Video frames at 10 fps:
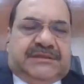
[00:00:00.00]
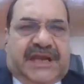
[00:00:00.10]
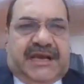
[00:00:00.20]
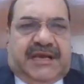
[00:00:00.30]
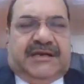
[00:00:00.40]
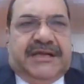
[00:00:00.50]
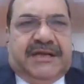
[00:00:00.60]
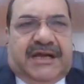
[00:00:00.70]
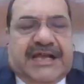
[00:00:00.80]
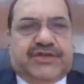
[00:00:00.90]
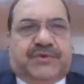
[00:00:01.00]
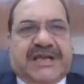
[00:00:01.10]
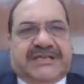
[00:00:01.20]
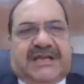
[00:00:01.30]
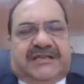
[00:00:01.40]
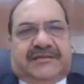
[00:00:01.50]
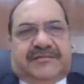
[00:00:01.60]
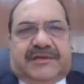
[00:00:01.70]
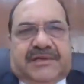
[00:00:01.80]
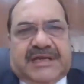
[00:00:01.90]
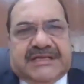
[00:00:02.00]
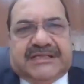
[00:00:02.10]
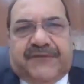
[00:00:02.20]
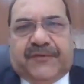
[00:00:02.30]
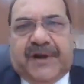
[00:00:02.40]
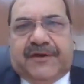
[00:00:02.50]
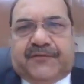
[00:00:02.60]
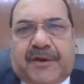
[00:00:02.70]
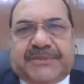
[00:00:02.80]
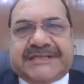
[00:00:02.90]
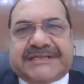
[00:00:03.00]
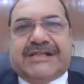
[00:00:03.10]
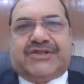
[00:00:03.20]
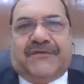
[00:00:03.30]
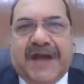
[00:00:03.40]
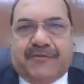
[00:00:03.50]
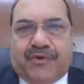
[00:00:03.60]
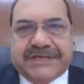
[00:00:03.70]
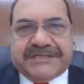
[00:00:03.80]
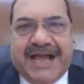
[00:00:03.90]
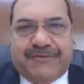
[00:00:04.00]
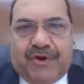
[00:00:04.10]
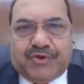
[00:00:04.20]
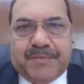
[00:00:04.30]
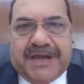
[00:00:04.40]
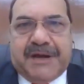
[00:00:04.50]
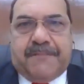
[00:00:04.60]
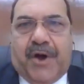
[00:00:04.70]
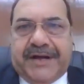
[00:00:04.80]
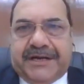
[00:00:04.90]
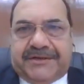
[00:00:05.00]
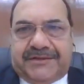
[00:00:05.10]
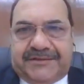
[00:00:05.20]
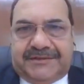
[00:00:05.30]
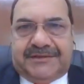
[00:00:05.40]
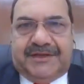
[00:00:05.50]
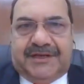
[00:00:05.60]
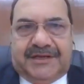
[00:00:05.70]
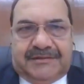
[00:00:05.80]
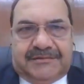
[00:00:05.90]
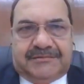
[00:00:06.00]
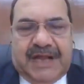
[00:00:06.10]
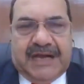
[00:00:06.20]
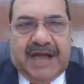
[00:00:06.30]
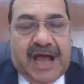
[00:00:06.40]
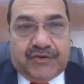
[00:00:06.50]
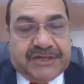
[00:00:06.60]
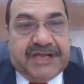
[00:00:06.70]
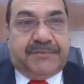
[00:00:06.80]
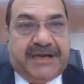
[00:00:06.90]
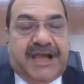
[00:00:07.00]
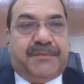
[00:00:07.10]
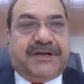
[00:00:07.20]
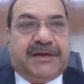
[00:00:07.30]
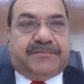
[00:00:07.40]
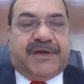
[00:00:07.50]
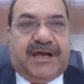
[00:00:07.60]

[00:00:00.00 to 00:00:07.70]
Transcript: See, legal education is different from the skills of advocacy. I want to make a point that I have seen many eminent